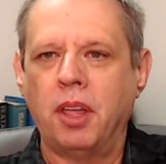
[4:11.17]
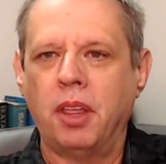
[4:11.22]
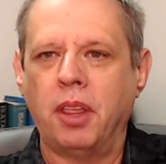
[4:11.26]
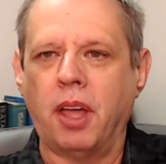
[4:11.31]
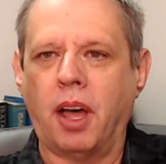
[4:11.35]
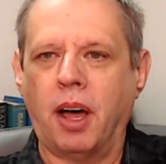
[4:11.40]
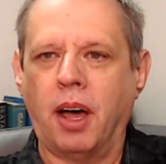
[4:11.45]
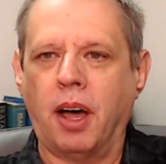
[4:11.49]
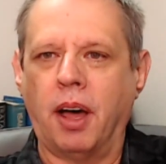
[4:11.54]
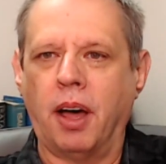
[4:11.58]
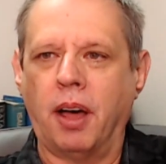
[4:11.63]

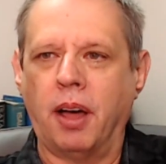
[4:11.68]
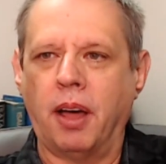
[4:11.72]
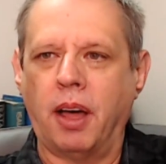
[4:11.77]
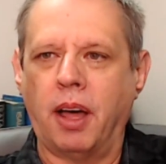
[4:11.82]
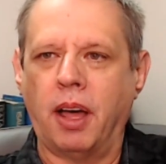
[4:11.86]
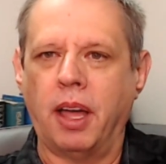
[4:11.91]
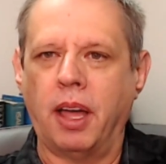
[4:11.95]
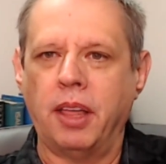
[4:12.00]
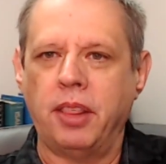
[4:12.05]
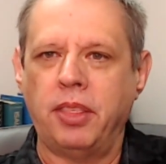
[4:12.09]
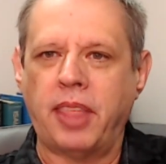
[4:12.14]

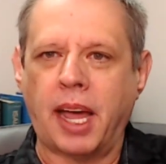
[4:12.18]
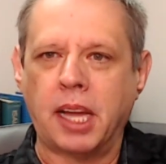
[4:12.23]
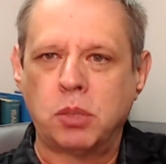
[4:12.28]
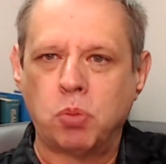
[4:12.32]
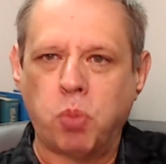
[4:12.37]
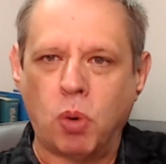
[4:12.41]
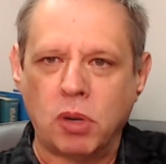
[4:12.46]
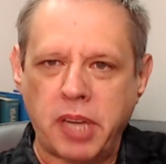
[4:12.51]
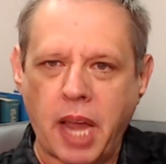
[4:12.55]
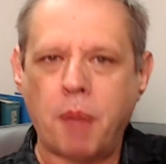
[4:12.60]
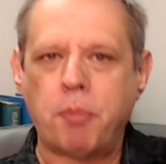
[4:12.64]
That's
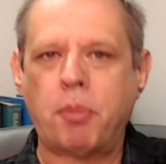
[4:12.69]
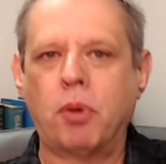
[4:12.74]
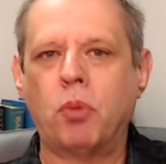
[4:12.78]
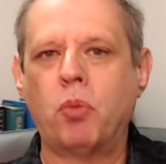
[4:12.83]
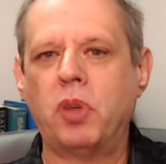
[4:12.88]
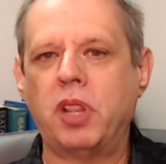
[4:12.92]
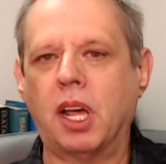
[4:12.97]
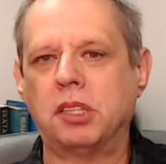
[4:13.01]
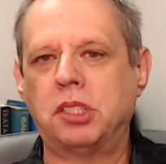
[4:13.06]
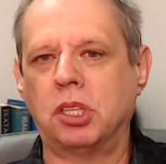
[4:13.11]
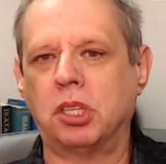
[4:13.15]
what's happened
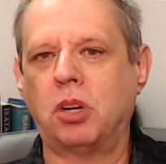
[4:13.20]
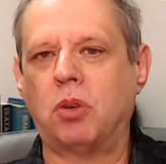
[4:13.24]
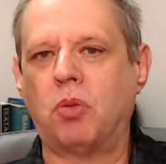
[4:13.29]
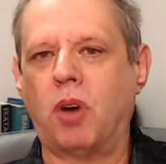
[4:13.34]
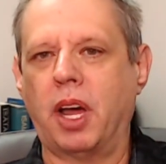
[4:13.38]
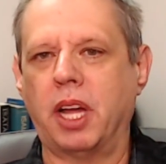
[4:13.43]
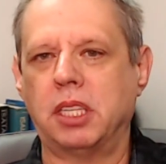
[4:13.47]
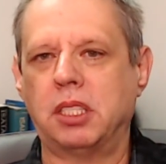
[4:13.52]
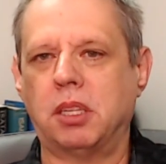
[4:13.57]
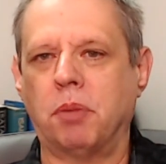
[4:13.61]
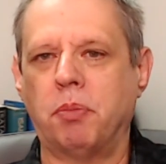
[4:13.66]
with us in
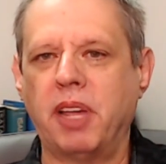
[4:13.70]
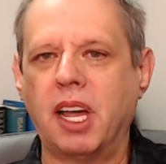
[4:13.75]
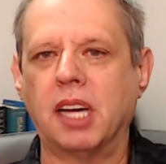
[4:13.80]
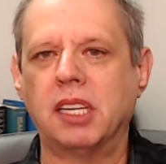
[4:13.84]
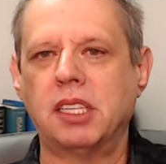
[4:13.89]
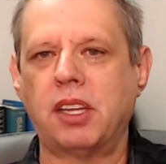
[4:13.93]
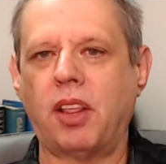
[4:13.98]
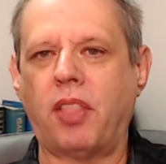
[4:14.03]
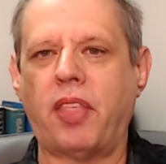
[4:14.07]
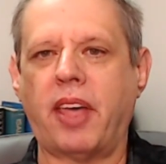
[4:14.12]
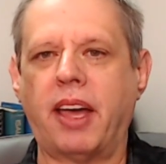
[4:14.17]
Christ. And
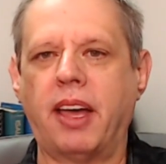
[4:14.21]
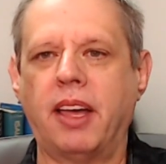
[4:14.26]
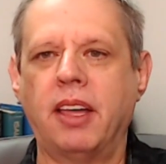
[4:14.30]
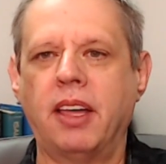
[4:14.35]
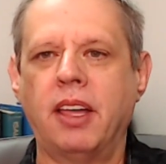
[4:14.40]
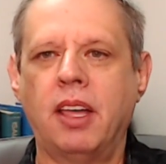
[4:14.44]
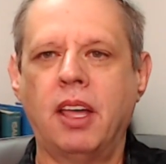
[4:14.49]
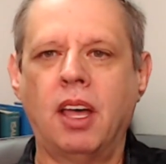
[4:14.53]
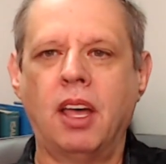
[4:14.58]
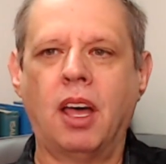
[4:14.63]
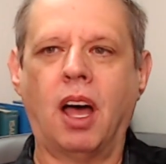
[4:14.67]
because of that,
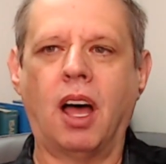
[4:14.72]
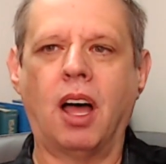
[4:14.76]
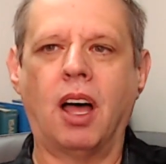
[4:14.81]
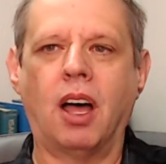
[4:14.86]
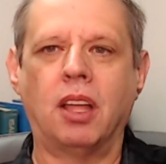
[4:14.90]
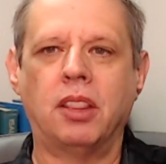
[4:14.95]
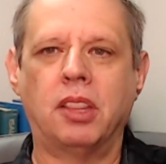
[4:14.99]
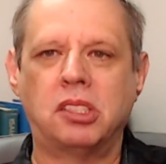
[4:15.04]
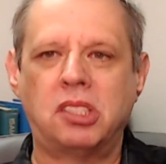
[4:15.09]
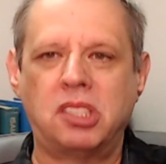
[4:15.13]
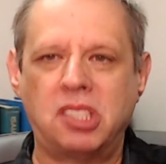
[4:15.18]

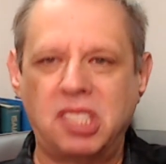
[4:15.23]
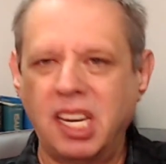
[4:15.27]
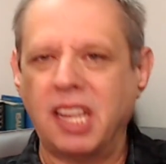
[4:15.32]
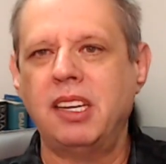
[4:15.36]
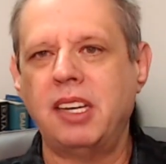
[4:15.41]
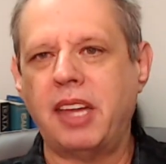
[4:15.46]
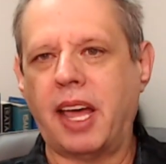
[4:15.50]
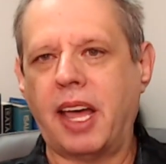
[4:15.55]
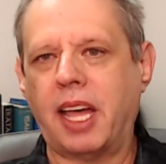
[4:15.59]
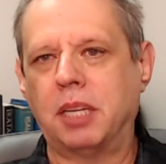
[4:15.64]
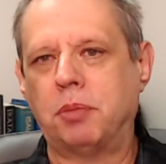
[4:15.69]
the
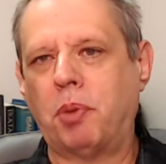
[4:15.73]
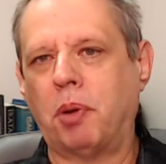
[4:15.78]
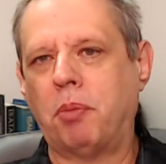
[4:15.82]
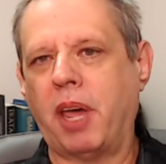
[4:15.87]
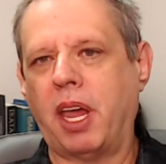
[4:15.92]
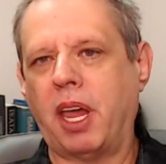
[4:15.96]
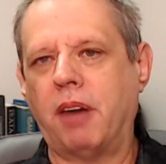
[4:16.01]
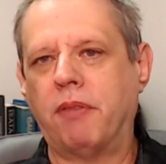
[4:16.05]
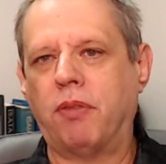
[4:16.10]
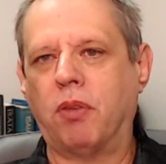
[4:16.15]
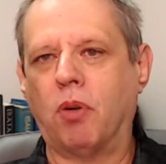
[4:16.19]
sin debt has been
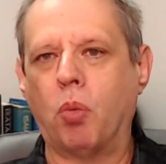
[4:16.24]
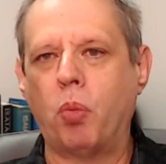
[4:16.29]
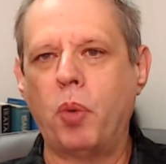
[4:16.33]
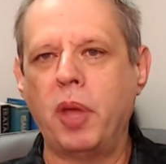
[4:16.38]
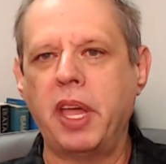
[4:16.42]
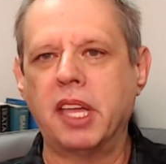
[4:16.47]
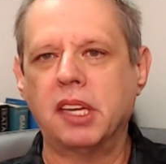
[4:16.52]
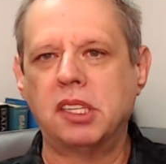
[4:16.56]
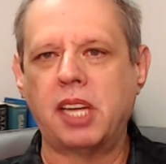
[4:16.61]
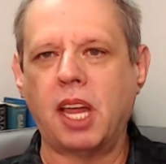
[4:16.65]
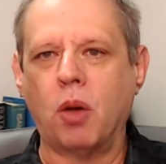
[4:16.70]
paid in full. We
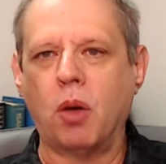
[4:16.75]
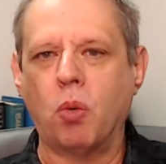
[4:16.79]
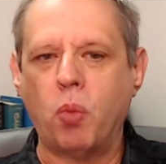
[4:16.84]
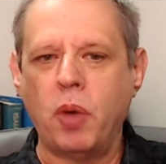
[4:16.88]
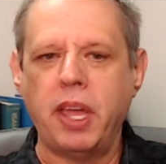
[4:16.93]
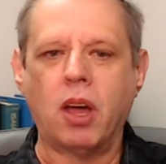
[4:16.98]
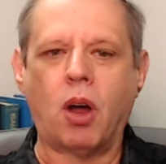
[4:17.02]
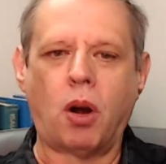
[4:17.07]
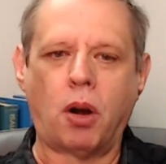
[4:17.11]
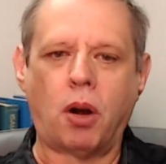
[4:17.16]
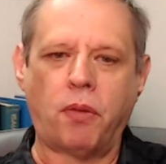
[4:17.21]
can say
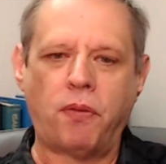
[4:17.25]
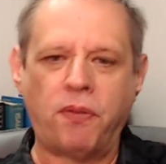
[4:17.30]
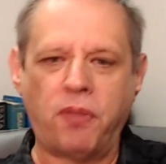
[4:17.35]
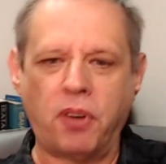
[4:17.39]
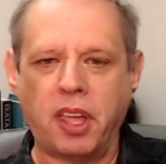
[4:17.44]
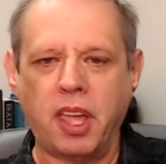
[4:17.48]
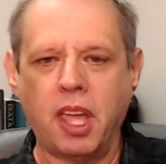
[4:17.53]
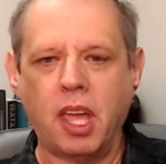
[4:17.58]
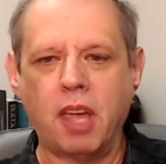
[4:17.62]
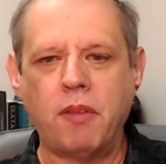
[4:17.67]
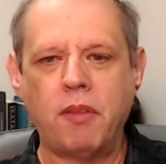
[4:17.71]
we are
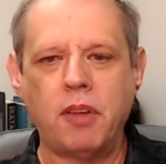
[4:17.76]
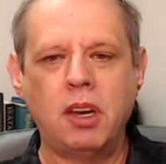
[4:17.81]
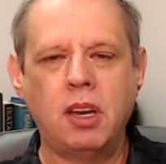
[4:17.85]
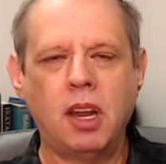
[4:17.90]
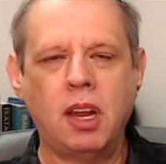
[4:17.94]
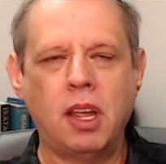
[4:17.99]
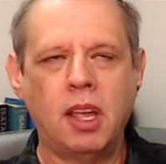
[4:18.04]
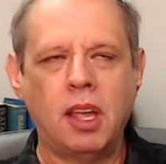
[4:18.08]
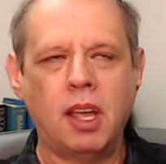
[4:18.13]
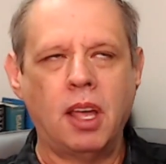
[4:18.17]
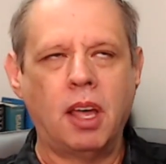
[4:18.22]
forgiven
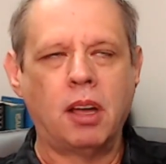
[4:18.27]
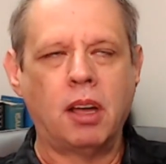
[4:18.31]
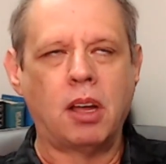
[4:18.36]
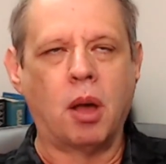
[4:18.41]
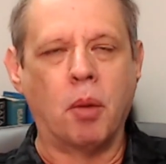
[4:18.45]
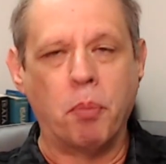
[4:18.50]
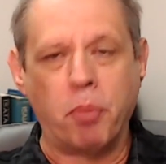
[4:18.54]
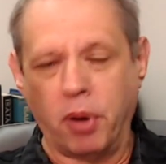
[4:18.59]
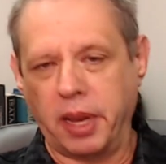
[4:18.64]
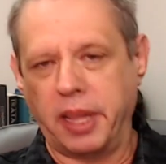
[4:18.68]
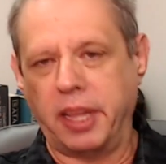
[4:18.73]

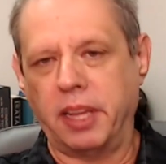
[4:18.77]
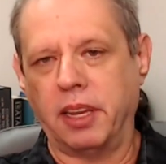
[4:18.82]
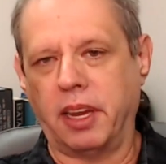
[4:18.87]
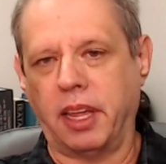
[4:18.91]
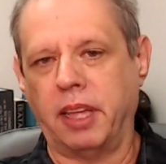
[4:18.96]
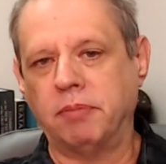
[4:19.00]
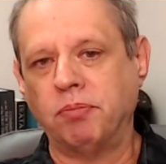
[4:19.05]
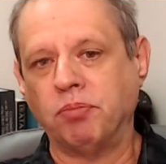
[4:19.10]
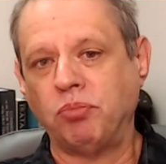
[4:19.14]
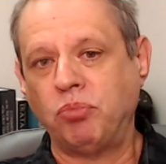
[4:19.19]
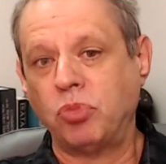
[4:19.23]

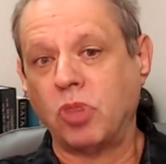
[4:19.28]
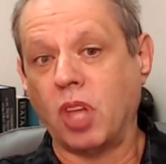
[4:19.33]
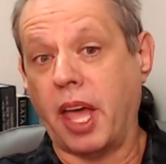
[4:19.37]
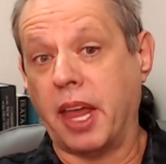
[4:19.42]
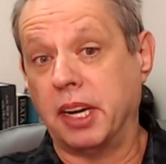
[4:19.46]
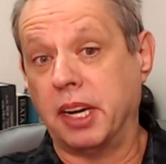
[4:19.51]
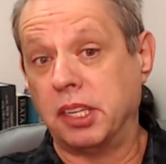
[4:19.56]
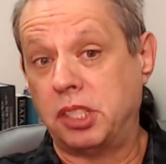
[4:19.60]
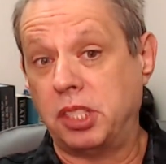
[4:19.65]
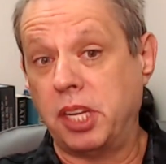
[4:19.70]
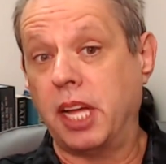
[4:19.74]
completely. And
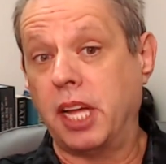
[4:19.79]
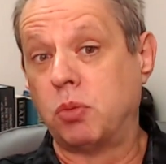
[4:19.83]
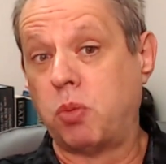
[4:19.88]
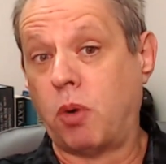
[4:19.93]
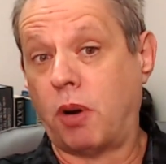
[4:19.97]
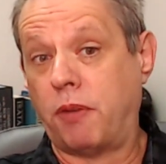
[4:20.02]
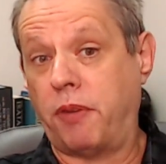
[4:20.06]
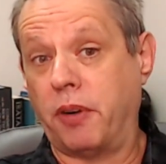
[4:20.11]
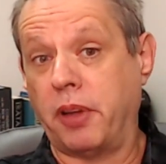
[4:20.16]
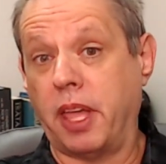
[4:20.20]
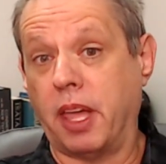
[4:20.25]
it says we're
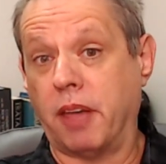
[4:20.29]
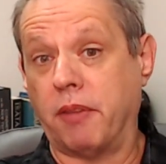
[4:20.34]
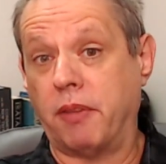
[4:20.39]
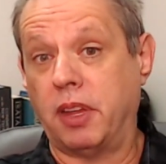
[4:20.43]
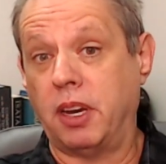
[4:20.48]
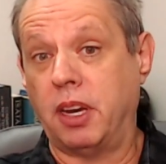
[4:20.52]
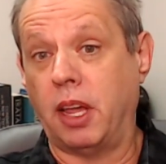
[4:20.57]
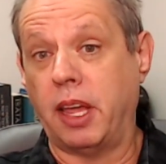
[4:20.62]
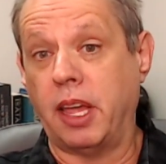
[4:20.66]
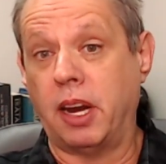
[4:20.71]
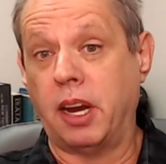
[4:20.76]

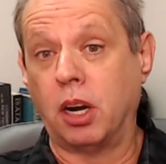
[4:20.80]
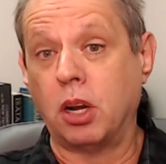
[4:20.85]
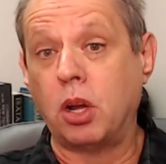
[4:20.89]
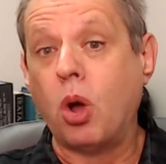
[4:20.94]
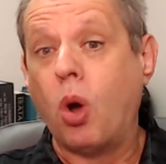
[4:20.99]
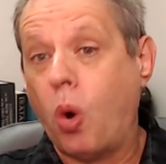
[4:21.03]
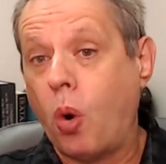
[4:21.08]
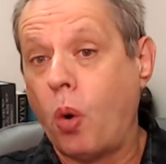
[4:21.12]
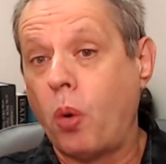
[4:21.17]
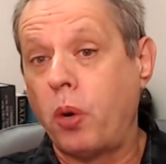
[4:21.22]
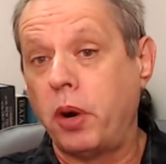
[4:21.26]
forgiven in
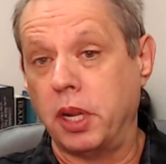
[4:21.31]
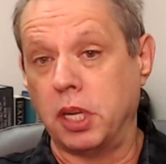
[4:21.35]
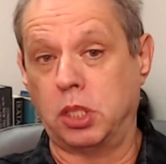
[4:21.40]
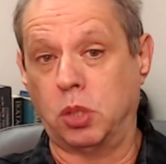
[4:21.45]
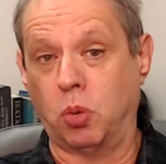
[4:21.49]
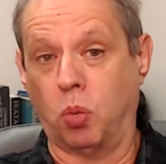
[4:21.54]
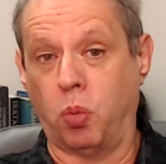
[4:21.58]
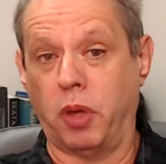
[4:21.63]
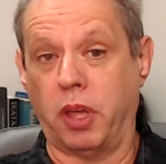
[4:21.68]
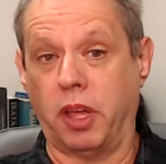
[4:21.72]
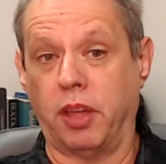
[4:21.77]
accordance
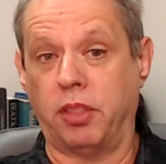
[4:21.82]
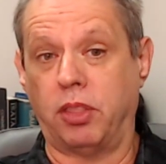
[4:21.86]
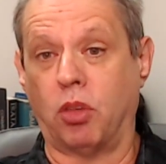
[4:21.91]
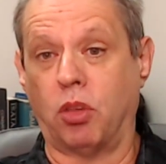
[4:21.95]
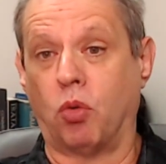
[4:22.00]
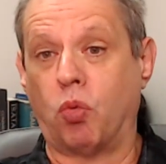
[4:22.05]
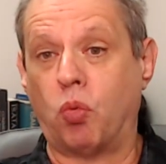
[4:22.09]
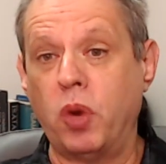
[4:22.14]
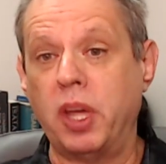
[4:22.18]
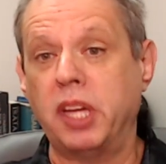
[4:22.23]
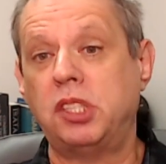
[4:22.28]
with the
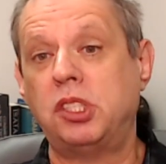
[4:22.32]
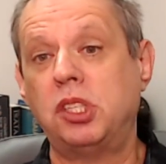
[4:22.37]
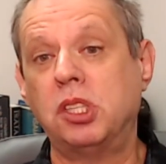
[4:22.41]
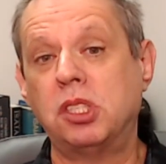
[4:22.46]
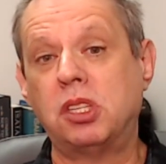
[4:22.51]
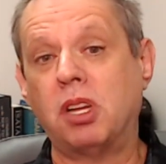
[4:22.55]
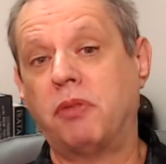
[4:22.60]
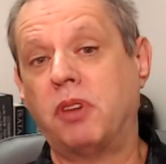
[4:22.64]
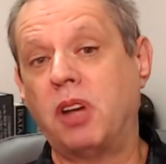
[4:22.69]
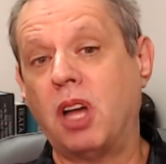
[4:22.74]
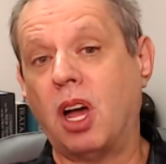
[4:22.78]
riches
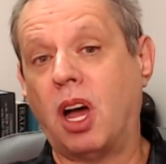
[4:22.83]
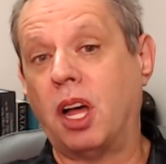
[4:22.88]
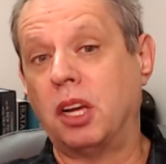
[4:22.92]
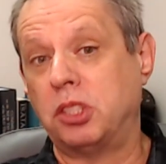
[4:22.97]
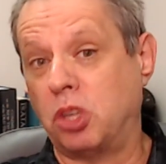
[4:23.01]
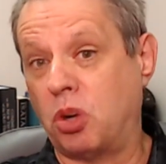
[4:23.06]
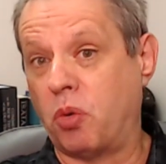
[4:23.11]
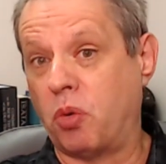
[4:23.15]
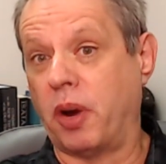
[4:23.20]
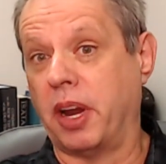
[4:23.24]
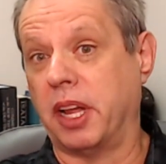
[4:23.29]
of God's
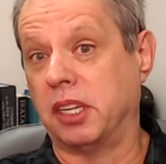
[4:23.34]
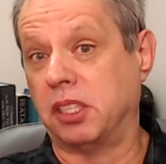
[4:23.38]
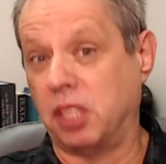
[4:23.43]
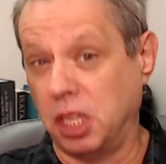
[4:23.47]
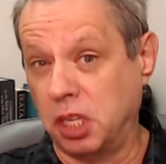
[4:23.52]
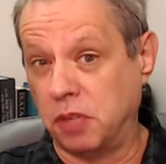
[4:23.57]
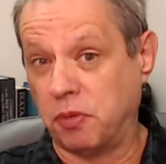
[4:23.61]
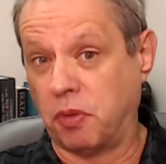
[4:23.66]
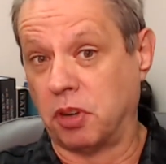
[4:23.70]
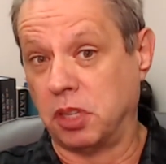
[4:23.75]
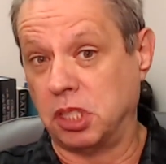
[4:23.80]
grace.
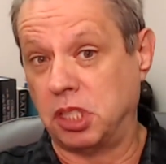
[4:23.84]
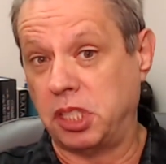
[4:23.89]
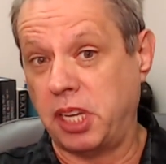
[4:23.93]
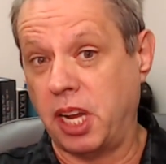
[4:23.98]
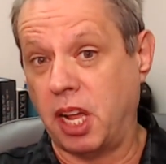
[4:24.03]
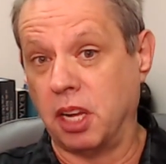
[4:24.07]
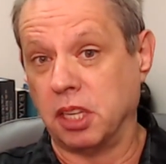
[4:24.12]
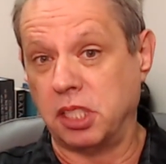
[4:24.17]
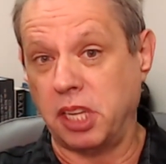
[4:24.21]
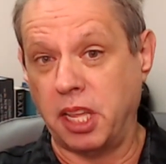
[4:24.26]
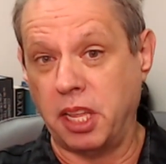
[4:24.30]
These verses
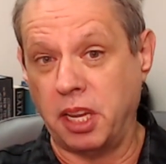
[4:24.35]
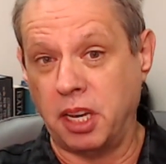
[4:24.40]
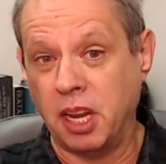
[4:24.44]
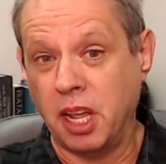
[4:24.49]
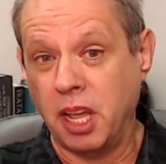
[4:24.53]
tell us, and